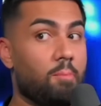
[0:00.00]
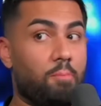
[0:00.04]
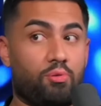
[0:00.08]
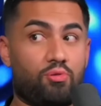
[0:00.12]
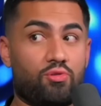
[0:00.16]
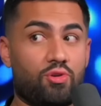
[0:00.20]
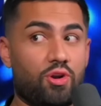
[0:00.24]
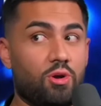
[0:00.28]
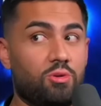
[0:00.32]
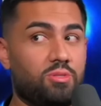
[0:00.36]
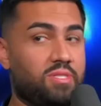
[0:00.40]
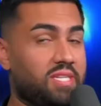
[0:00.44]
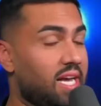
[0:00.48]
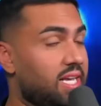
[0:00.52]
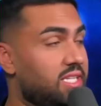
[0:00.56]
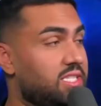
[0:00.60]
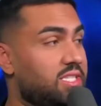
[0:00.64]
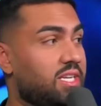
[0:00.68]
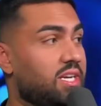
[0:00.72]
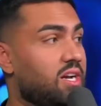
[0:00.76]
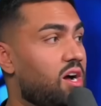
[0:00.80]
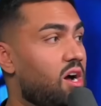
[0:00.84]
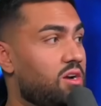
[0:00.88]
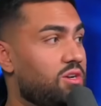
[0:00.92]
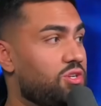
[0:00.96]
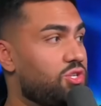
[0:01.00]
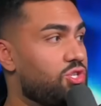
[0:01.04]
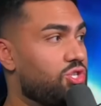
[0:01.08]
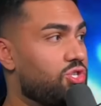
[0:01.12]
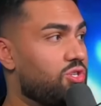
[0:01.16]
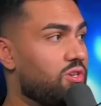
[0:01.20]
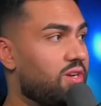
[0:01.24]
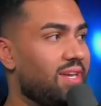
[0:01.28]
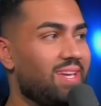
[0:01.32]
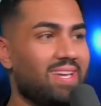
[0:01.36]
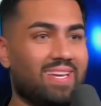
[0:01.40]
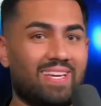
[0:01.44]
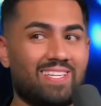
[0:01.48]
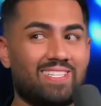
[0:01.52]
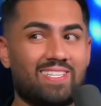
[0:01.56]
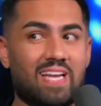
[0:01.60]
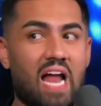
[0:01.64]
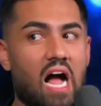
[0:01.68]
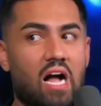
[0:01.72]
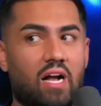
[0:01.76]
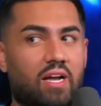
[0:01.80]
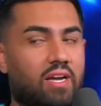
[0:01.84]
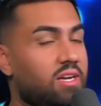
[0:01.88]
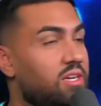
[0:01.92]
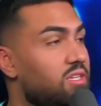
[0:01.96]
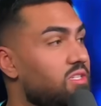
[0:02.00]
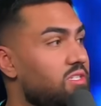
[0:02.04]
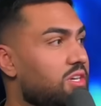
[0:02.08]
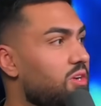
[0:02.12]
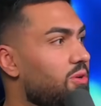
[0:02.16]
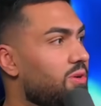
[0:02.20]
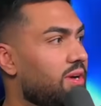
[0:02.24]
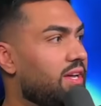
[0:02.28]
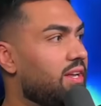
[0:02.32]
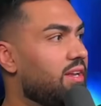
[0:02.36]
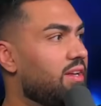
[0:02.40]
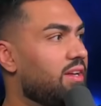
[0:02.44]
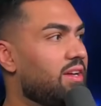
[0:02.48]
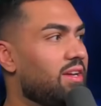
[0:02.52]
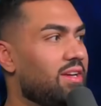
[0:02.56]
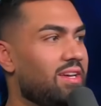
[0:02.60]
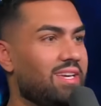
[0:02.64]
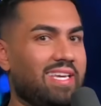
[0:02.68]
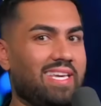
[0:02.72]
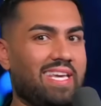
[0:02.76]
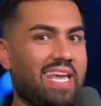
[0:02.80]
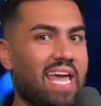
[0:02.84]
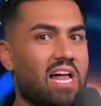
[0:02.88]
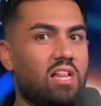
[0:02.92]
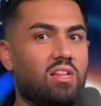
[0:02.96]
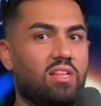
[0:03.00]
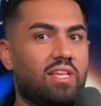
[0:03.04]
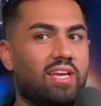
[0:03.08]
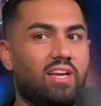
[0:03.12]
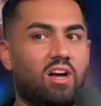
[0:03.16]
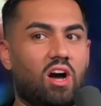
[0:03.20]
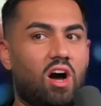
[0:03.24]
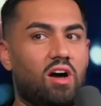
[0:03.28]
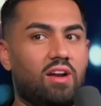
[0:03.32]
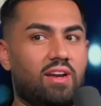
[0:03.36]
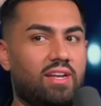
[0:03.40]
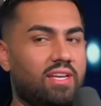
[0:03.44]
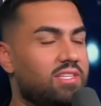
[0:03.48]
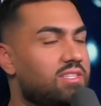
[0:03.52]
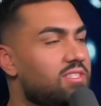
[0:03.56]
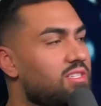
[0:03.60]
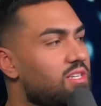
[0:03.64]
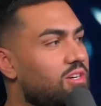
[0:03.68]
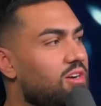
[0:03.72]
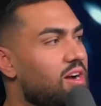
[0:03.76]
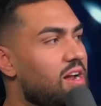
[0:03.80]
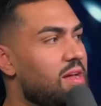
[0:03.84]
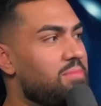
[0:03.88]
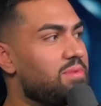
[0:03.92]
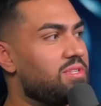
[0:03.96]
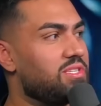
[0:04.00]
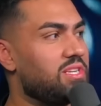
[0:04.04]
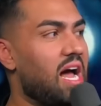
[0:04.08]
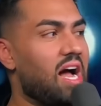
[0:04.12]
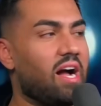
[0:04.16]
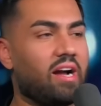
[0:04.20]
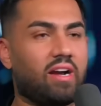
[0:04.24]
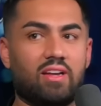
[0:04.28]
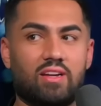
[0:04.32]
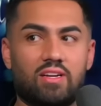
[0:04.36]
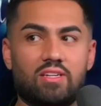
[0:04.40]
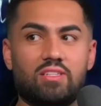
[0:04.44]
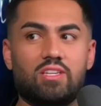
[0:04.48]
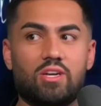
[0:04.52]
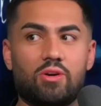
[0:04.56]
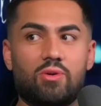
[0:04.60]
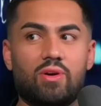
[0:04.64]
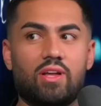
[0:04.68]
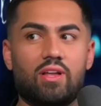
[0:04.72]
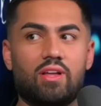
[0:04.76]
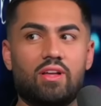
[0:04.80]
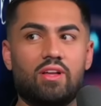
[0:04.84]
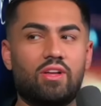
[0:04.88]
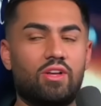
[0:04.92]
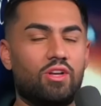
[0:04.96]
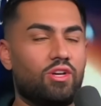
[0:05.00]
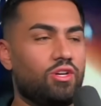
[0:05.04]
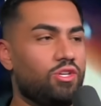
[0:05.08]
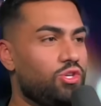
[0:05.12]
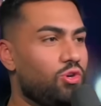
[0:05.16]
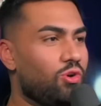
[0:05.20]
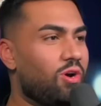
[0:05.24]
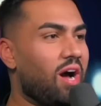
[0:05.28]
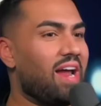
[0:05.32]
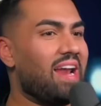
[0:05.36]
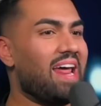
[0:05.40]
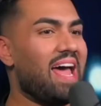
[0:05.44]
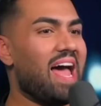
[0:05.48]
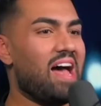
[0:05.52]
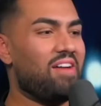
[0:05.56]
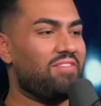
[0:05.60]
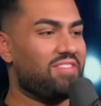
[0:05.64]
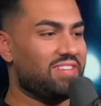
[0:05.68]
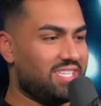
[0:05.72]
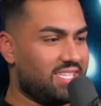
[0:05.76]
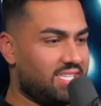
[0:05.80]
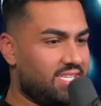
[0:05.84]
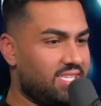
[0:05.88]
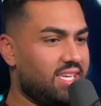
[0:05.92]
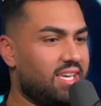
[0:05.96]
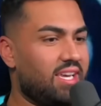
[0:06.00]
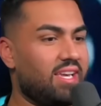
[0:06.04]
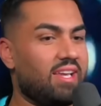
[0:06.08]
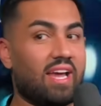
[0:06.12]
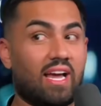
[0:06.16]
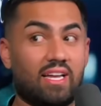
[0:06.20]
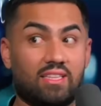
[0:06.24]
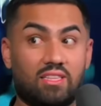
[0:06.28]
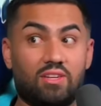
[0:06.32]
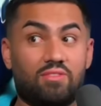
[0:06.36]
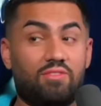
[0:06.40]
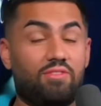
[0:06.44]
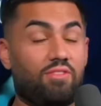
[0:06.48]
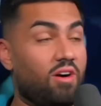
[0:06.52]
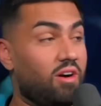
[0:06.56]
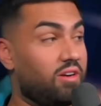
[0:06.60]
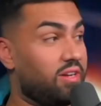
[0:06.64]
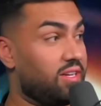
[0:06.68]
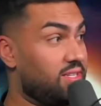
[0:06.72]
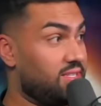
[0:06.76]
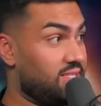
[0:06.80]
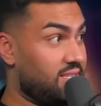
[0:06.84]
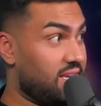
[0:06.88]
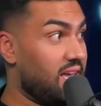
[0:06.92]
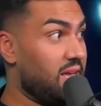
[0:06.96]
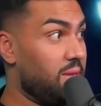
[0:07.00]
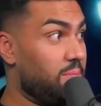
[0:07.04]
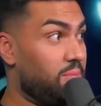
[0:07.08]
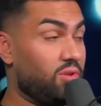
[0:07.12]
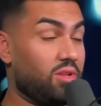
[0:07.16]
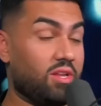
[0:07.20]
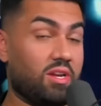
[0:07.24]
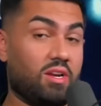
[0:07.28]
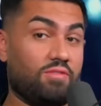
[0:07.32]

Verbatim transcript: protesting on a street is not, not going to do it. No. Yelling on Instagram is not going to do yeah, it. No. You got to have a seat at the table yeah.